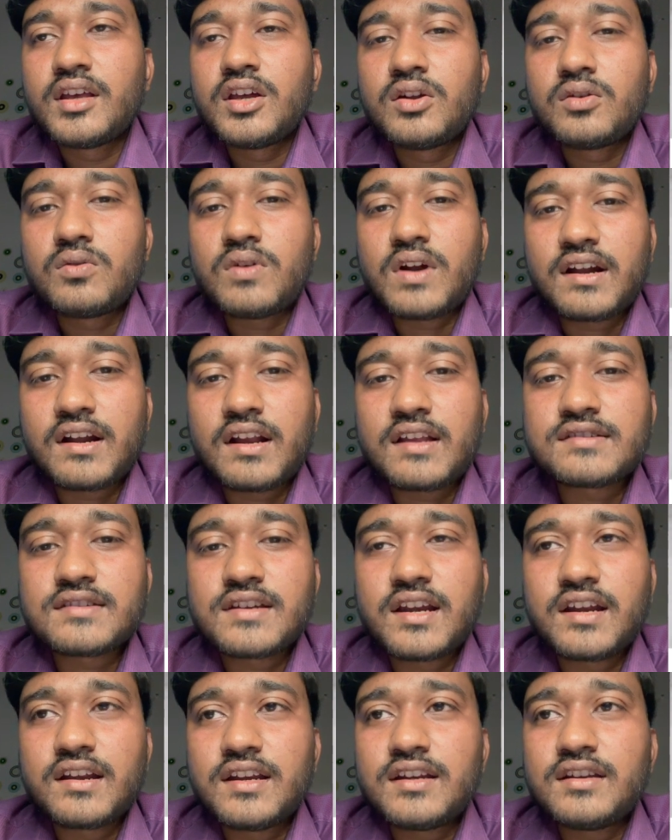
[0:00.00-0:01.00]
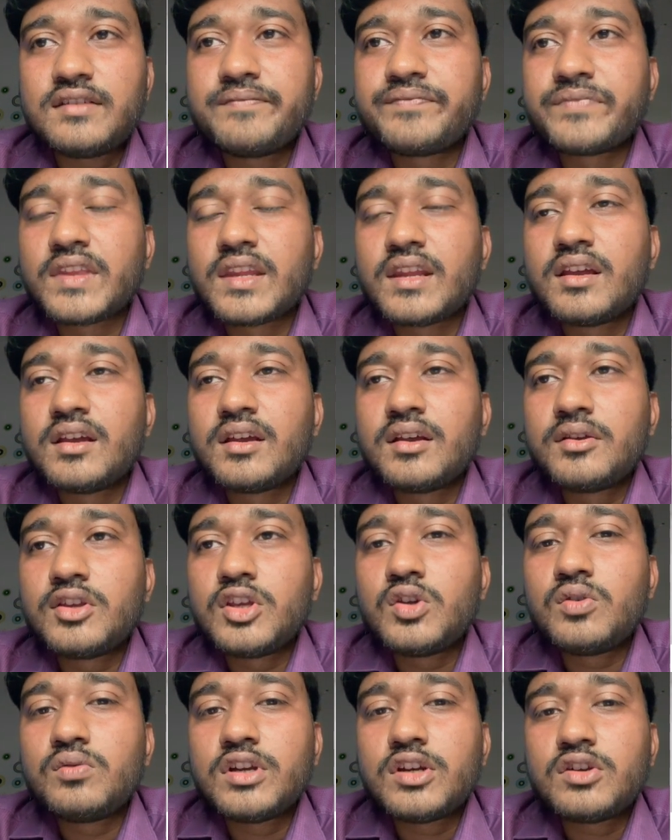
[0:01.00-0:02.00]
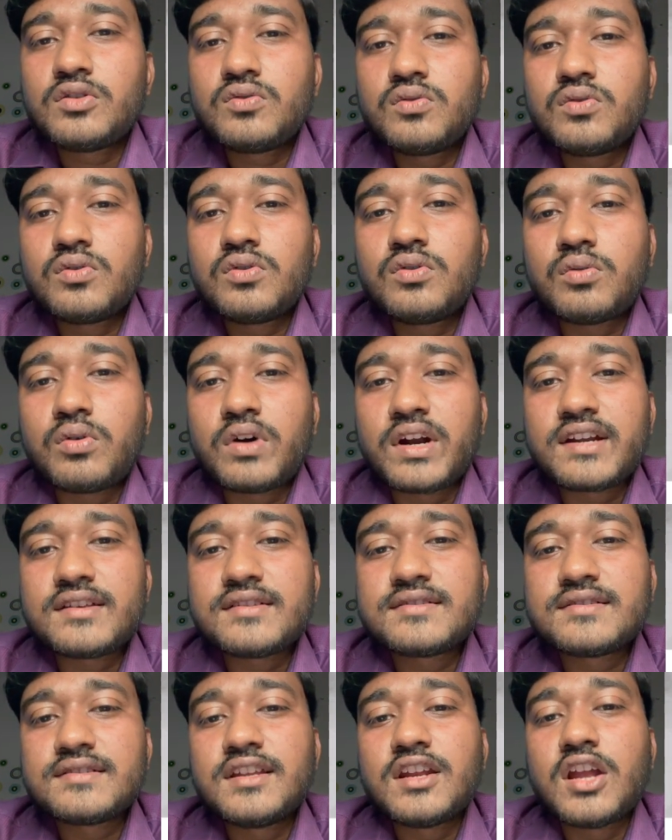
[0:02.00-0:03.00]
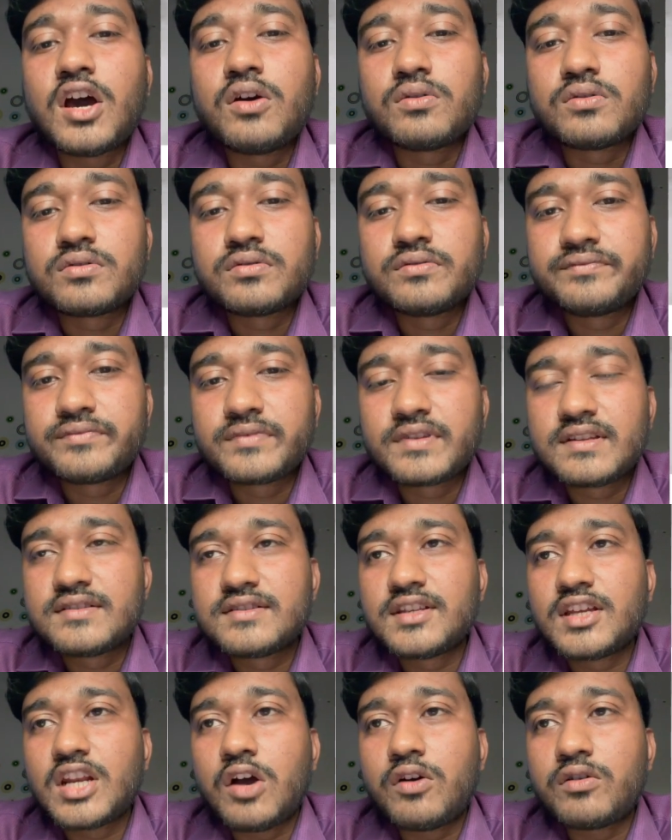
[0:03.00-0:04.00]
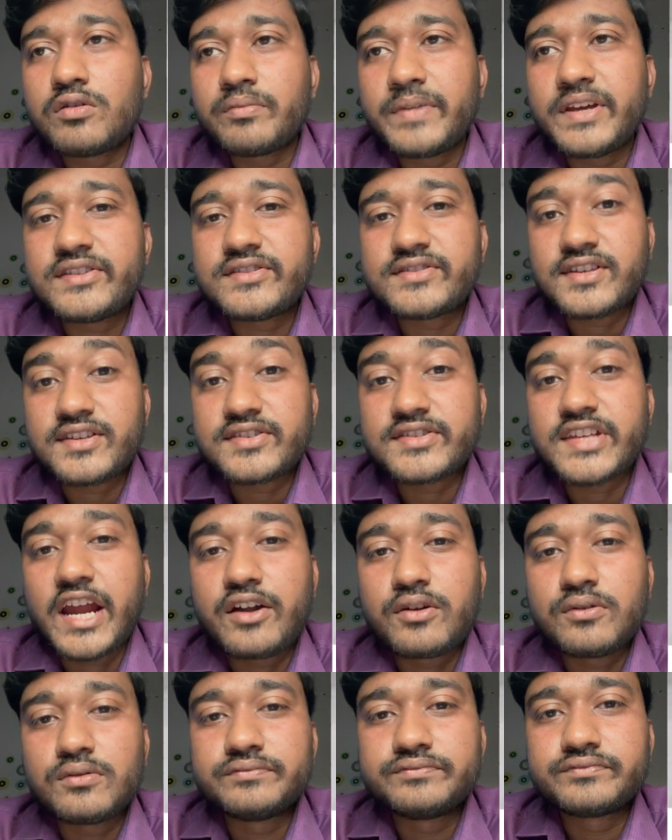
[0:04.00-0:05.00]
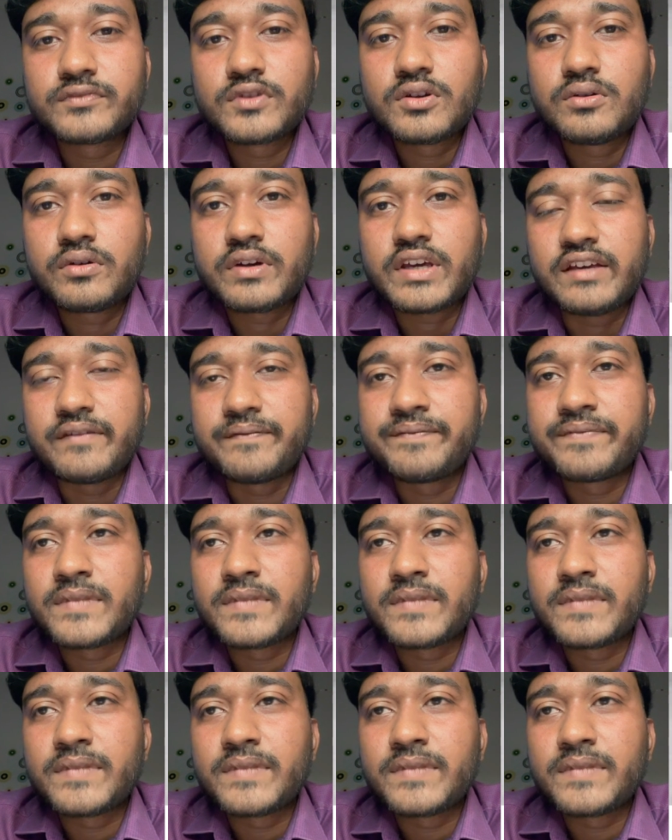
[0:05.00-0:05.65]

To understand it, you need to know what is silhouette. Silhouette means the shadow. Okay.